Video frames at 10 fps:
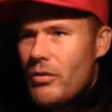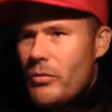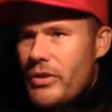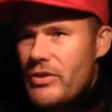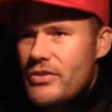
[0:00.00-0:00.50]

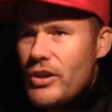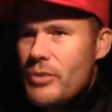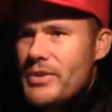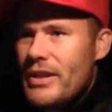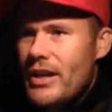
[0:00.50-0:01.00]
With the
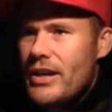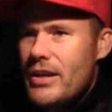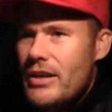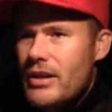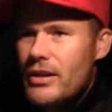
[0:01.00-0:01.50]
slope
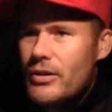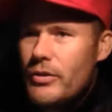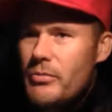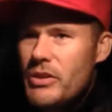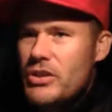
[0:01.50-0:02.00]
today,
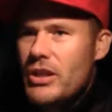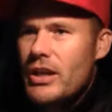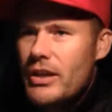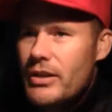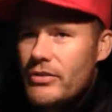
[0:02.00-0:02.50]
although my
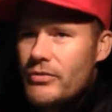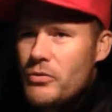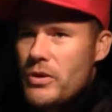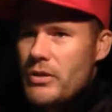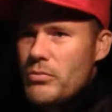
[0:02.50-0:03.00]
GA is
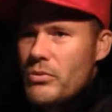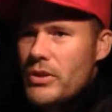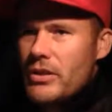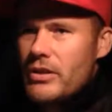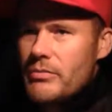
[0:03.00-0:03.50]

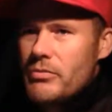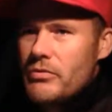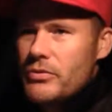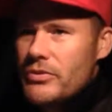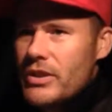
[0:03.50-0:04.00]
14.9
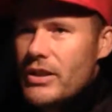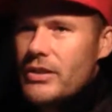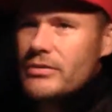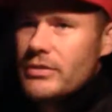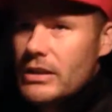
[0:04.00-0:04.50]
before today,
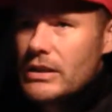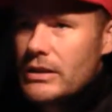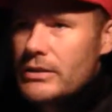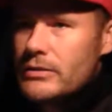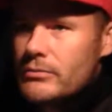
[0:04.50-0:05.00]

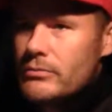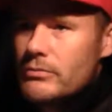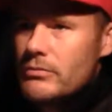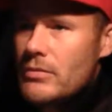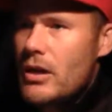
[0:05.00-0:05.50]

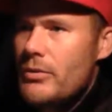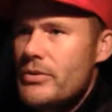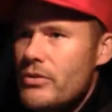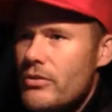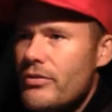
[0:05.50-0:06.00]
I
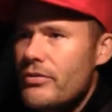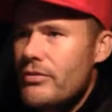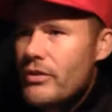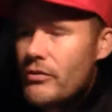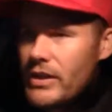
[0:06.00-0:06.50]
was off
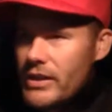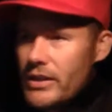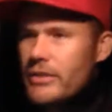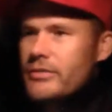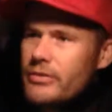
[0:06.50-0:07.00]

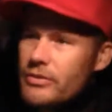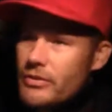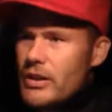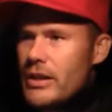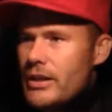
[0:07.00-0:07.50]
18.
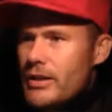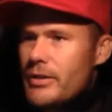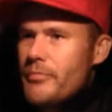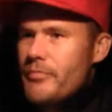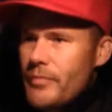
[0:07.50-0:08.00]

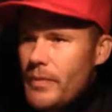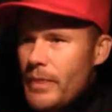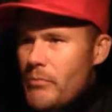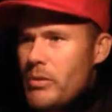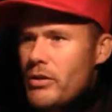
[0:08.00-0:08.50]

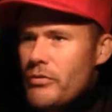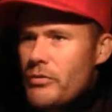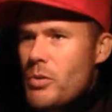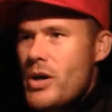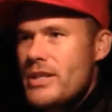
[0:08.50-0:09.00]
Playing off
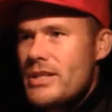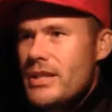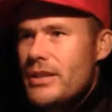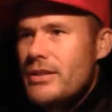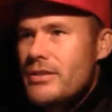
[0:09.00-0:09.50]
the white
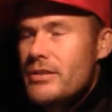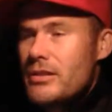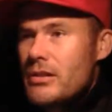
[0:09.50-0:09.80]
tees.